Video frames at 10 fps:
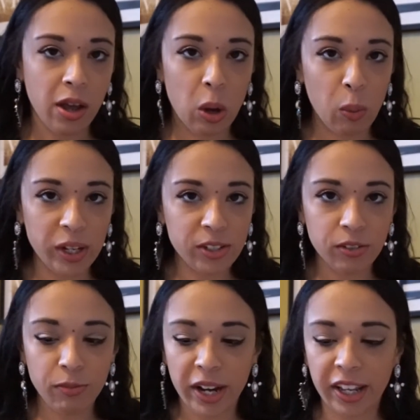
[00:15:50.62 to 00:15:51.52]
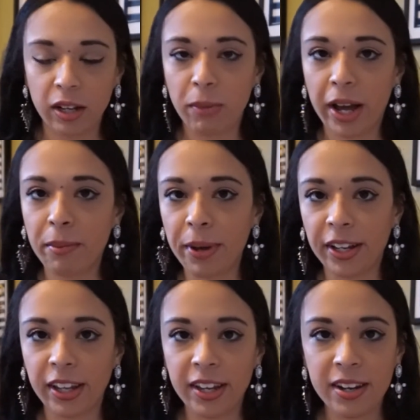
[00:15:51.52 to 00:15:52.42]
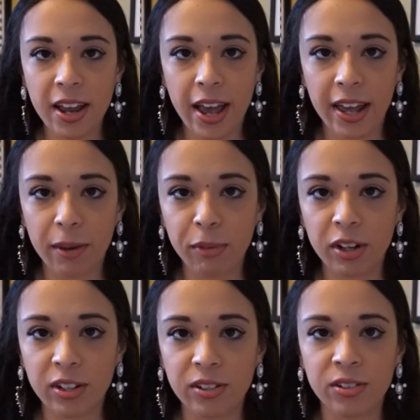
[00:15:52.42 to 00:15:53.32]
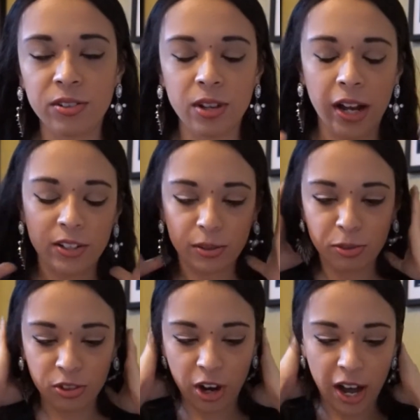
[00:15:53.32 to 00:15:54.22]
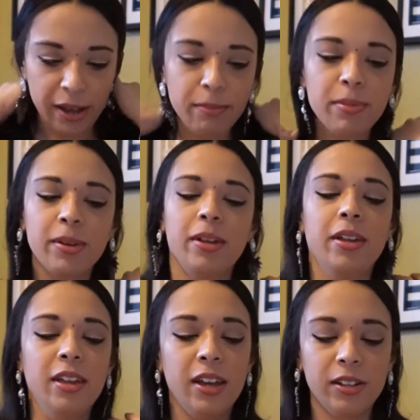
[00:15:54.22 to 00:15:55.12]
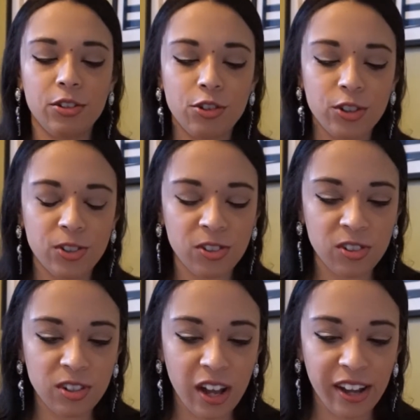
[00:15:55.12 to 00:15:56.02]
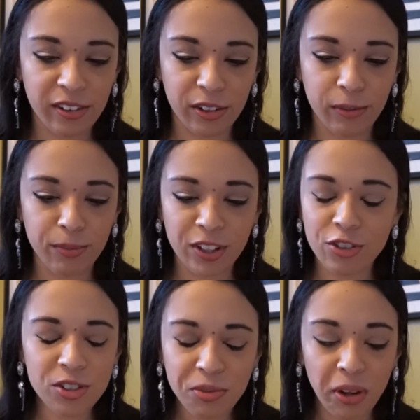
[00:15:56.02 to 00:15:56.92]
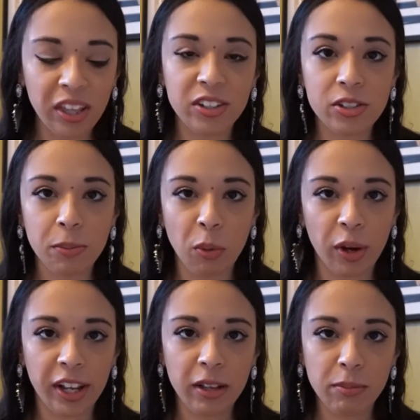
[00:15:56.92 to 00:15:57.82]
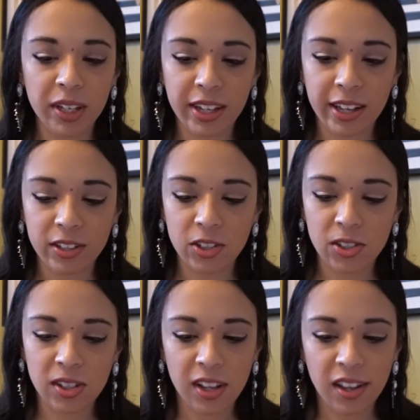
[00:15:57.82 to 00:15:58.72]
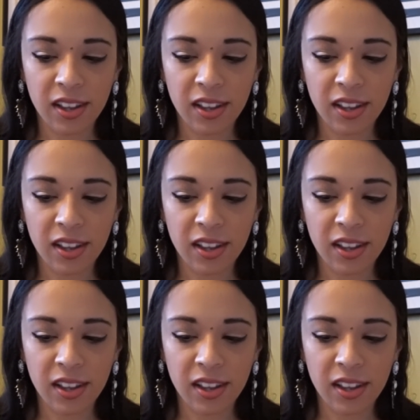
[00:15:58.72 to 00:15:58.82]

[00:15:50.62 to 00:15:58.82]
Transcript: a waste of money in my opinion, and I'm gonna unsubscribe. It's just, I don't know, it's just really disappointing because